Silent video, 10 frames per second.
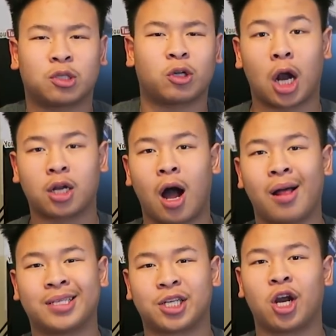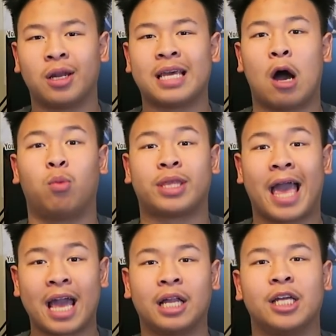So John Collins is currently out with an
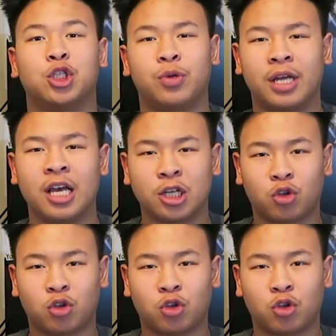ankle injury.